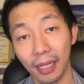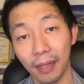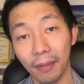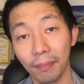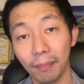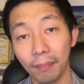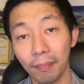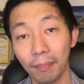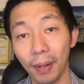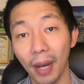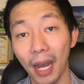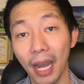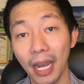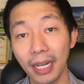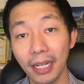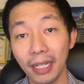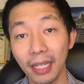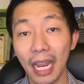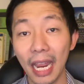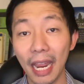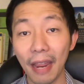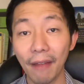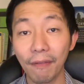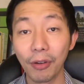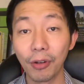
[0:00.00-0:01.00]
But
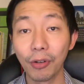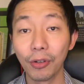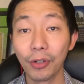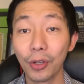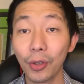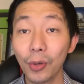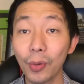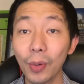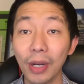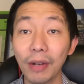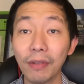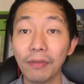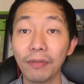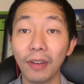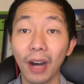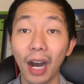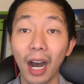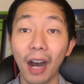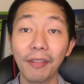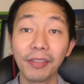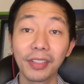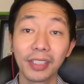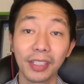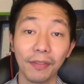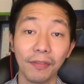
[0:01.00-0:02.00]
if you do
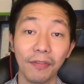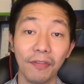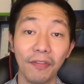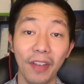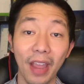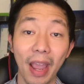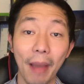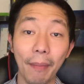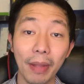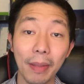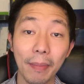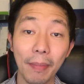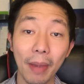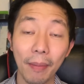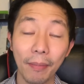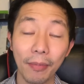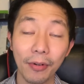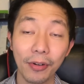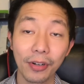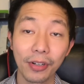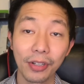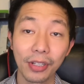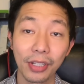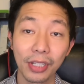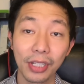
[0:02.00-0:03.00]
involve some family
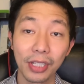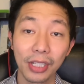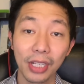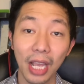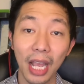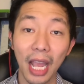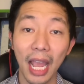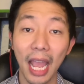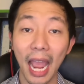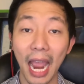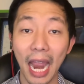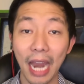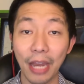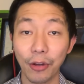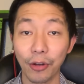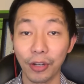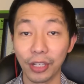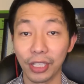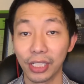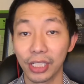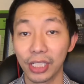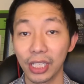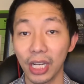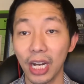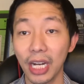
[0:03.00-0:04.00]
members and your
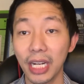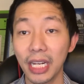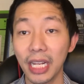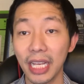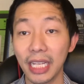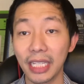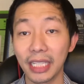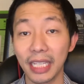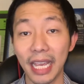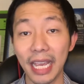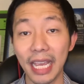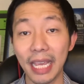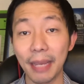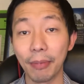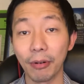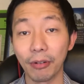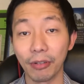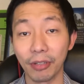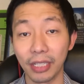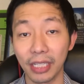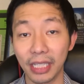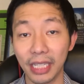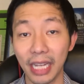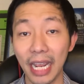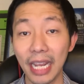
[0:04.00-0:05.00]
son is able
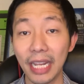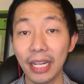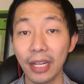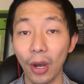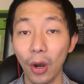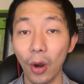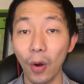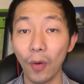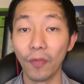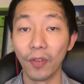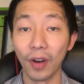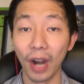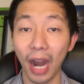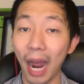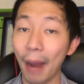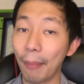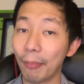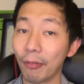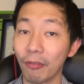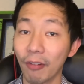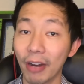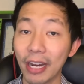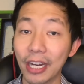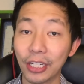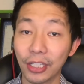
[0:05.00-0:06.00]
to take over
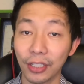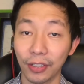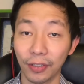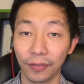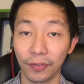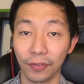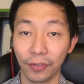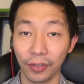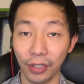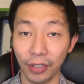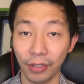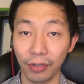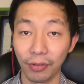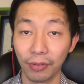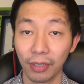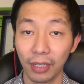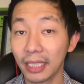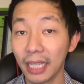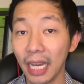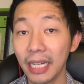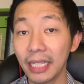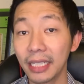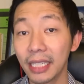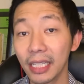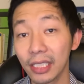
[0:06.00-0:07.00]
operations for you,
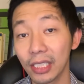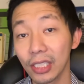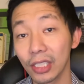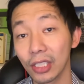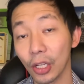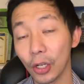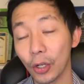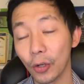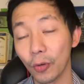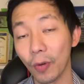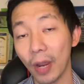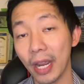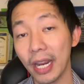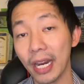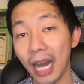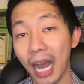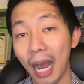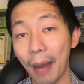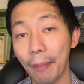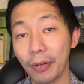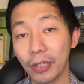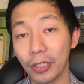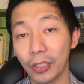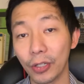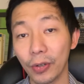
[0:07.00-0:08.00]
then this is a great
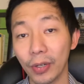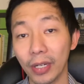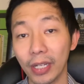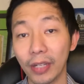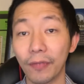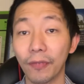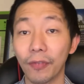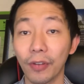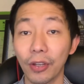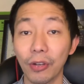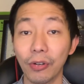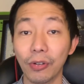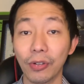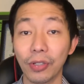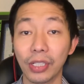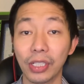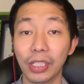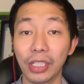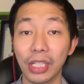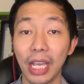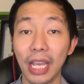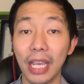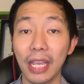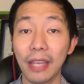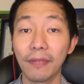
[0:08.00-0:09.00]
opportunity for you to
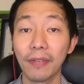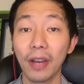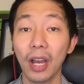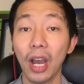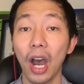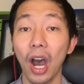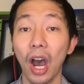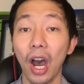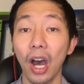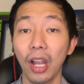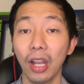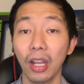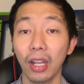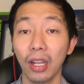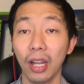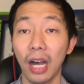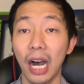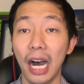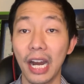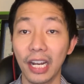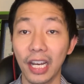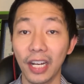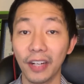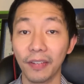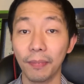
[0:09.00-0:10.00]
save a
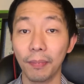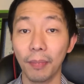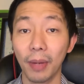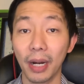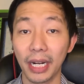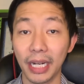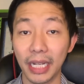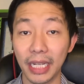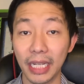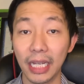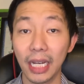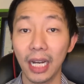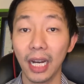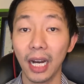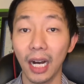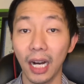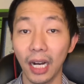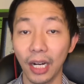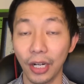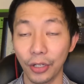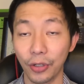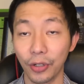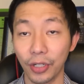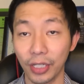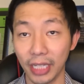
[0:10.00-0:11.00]
lot of money
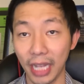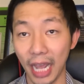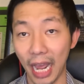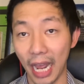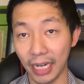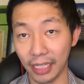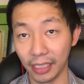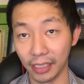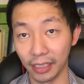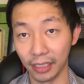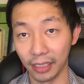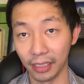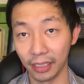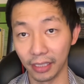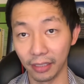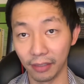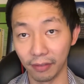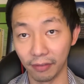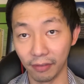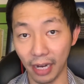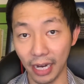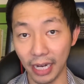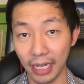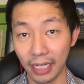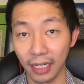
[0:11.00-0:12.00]
on your taxes,
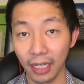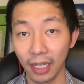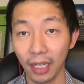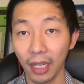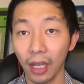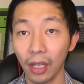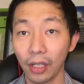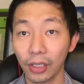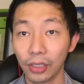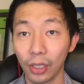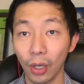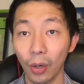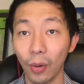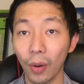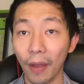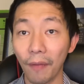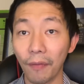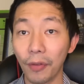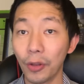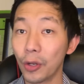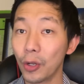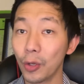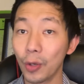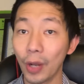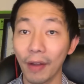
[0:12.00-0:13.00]
right? So if
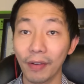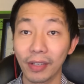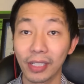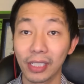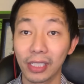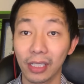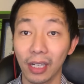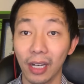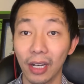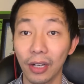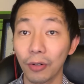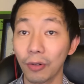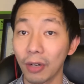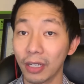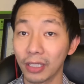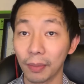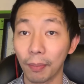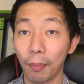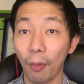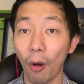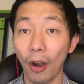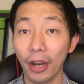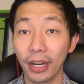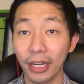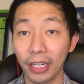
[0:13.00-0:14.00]
you do have a son who has a
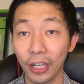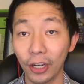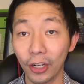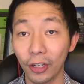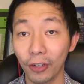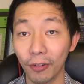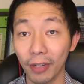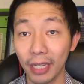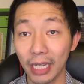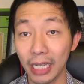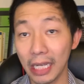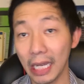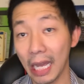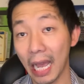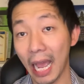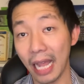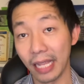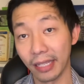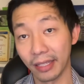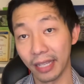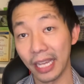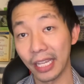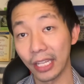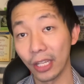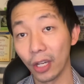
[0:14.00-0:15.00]
marketing degree
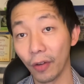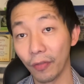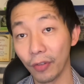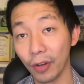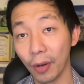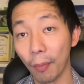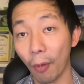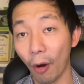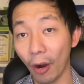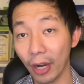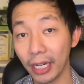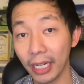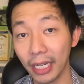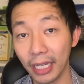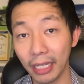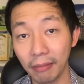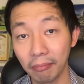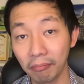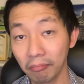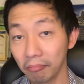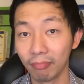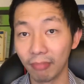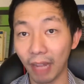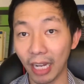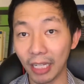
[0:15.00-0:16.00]
and taking over your marketing,
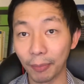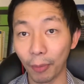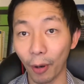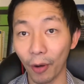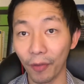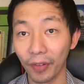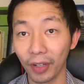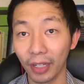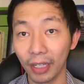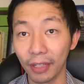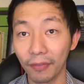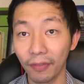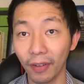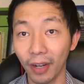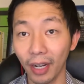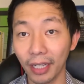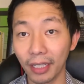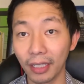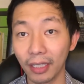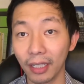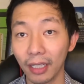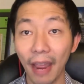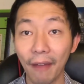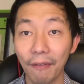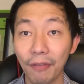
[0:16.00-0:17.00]
that's perfectly fine.
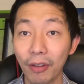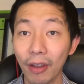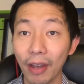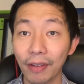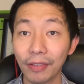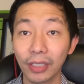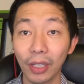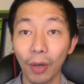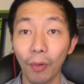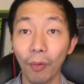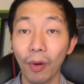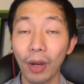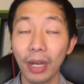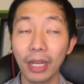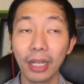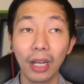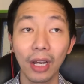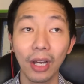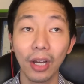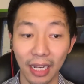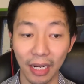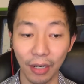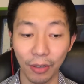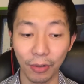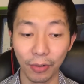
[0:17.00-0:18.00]
If you have someone
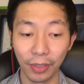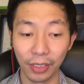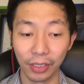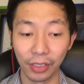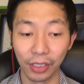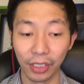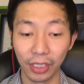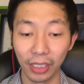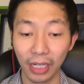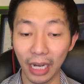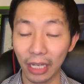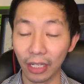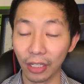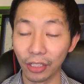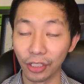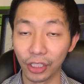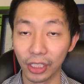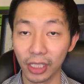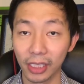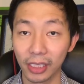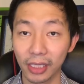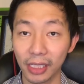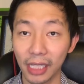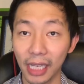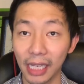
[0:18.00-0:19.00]
who is good at
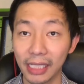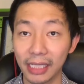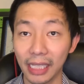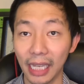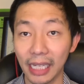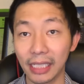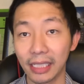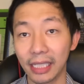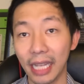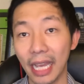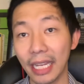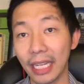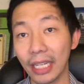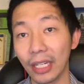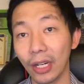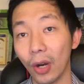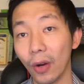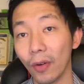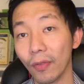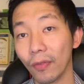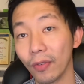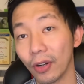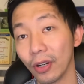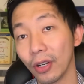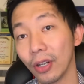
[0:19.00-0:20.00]
logistics and taking
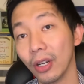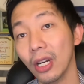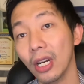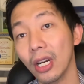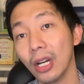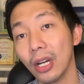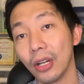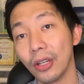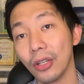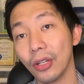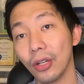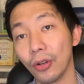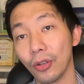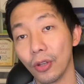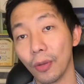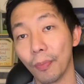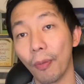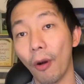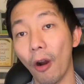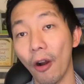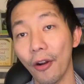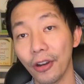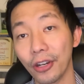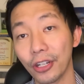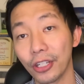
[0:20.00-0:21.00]
over, your
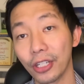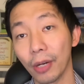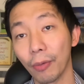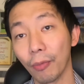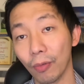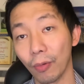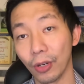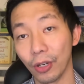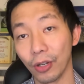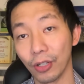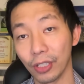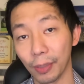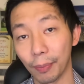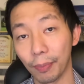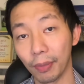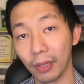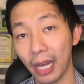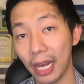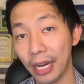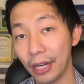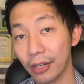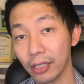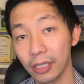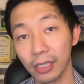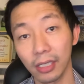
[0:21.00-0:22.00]
partnership with your
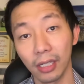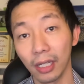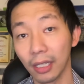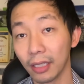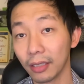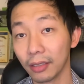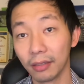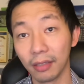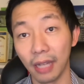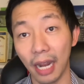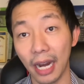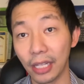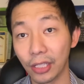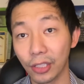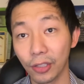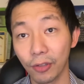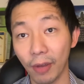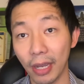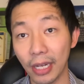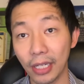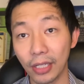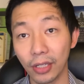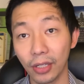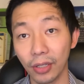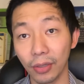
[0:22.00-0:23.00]
suppliers, that is
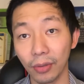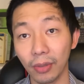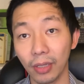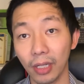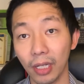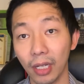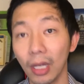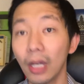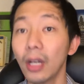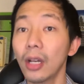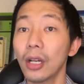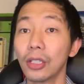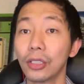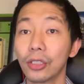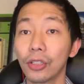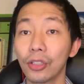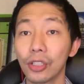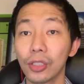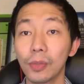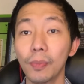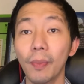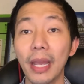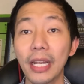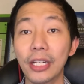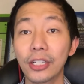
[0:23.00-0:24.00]
great too. So
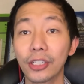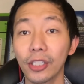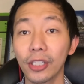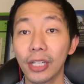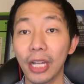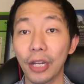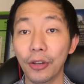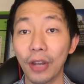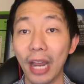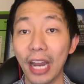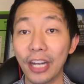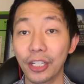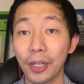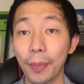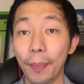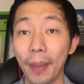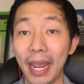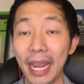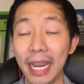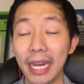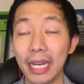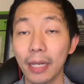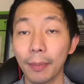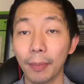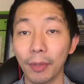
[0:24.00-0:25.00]
just make sure that you're actually
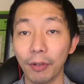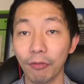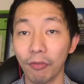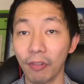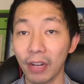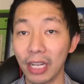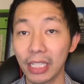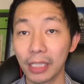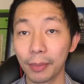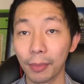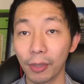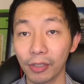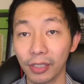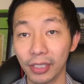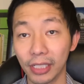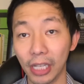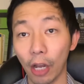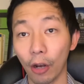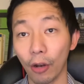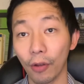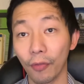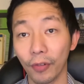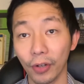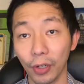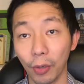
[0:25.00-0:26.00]
paying them a reasonable
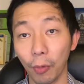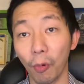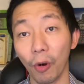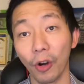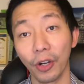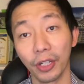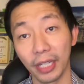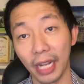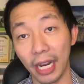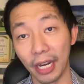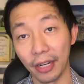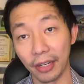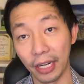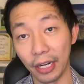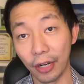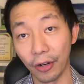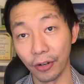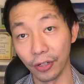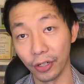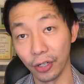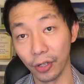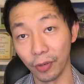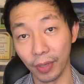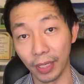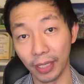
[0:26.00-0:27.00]
salary for the work that they are
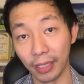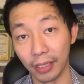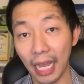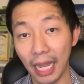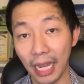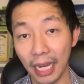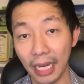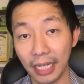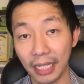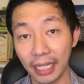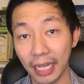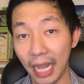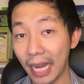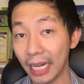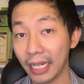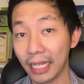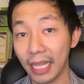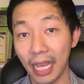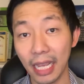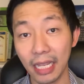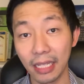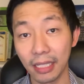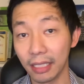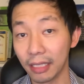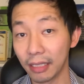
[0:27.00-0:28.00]
doing. And in that
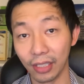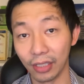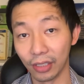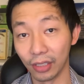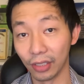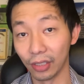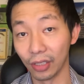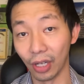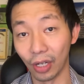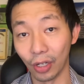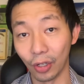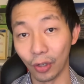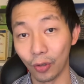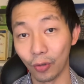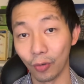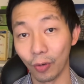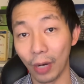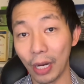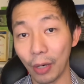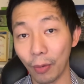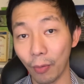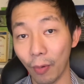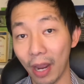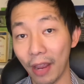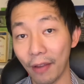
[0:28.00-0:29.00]
case, this is a
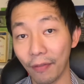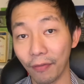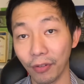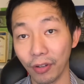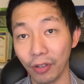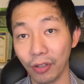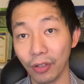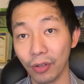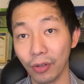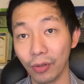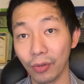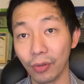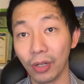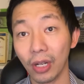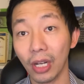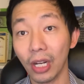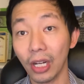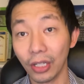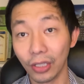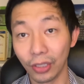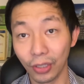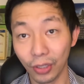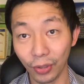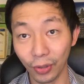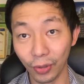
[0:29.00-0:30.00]
great way for you
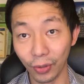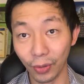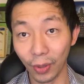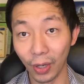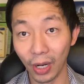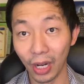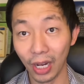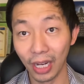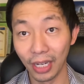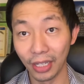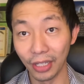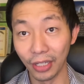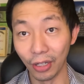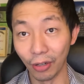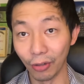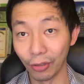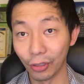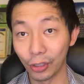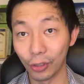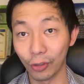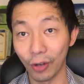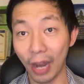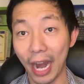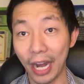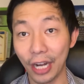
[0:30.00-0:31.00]
to,
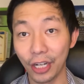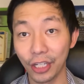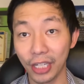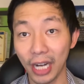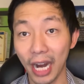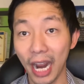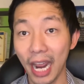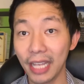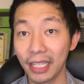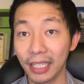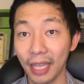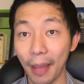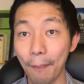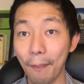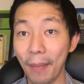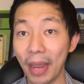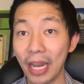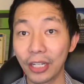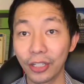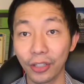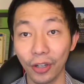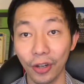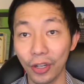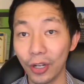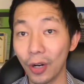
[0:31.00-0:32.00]
strategize and make
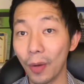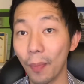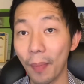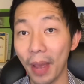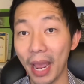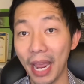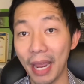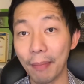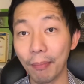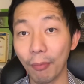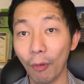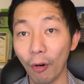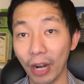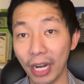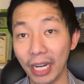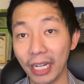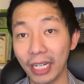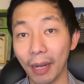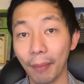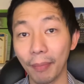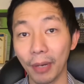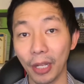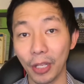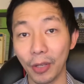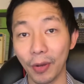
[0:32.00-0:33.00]
sure you don't pay more
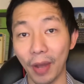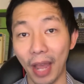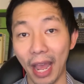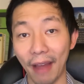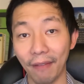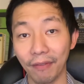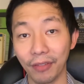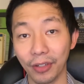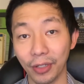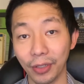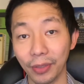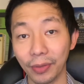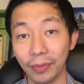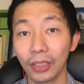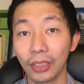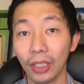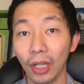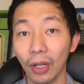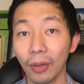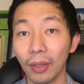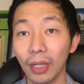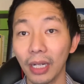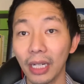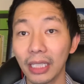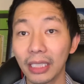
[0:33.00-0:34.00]
income than you have to.
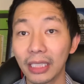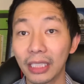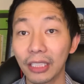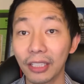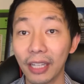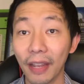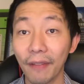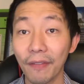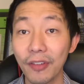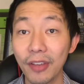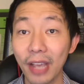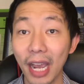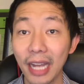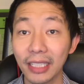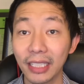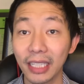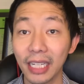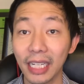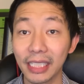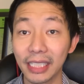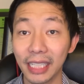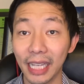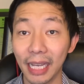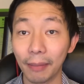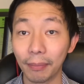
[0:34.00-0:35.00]
So to give you guys an
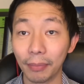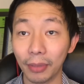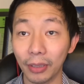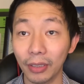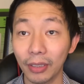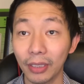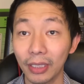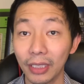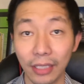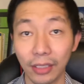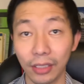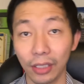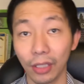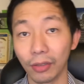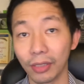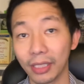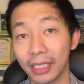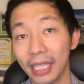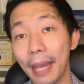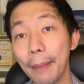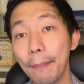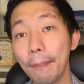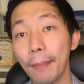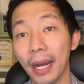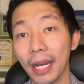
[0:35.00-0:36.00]
example, so
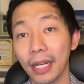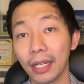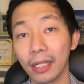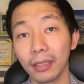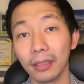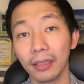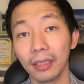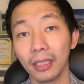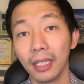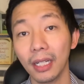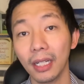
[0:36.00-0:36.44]
say Michael.